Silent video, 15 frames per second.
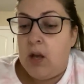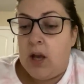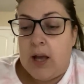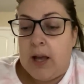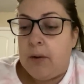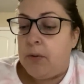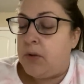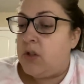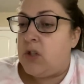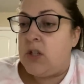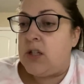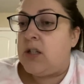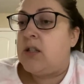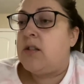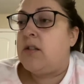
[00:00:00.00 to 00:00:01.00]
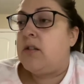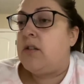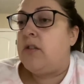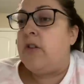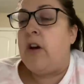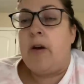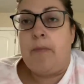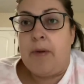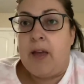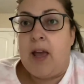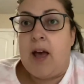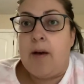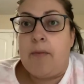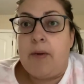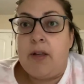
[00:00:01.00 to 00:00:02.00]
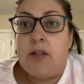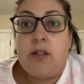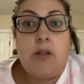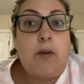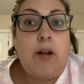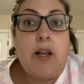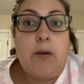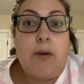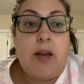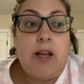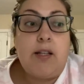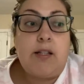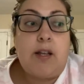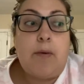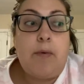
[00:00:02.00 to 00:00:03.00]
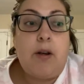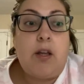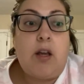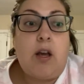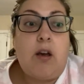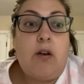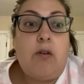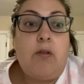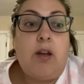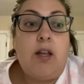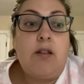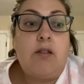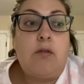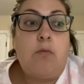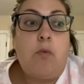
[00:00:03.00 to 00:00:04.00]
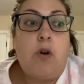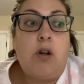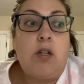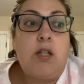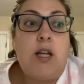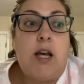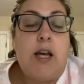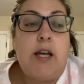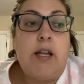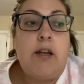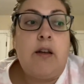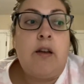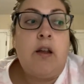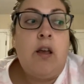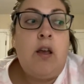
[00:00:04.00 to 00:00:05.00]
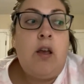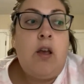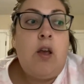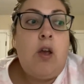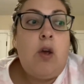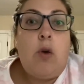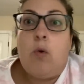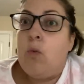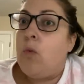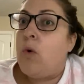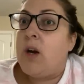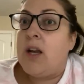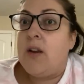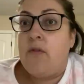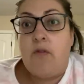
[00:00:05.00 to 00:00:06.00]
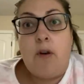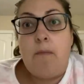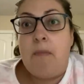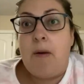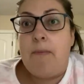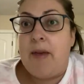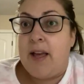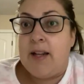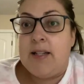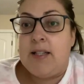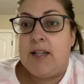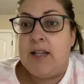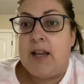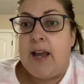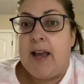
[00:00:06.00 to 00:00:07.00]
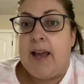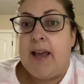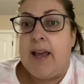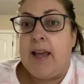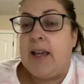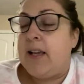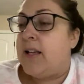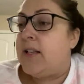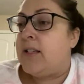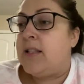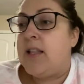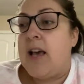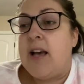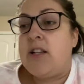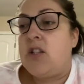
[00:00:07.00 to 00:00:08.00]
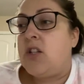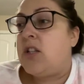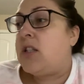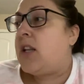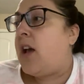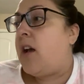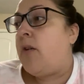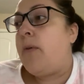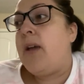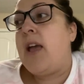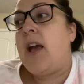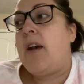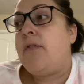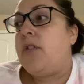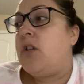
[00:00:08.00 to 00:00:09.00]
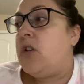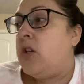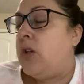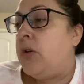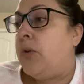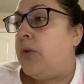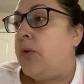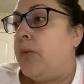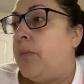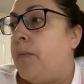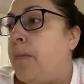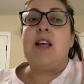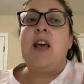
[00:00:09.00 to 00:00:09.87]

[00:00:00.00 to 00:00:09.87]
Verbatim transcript: I will just not be happy. So anyways, I'm going to go get some work done working from my bed today because that's just how we have to do.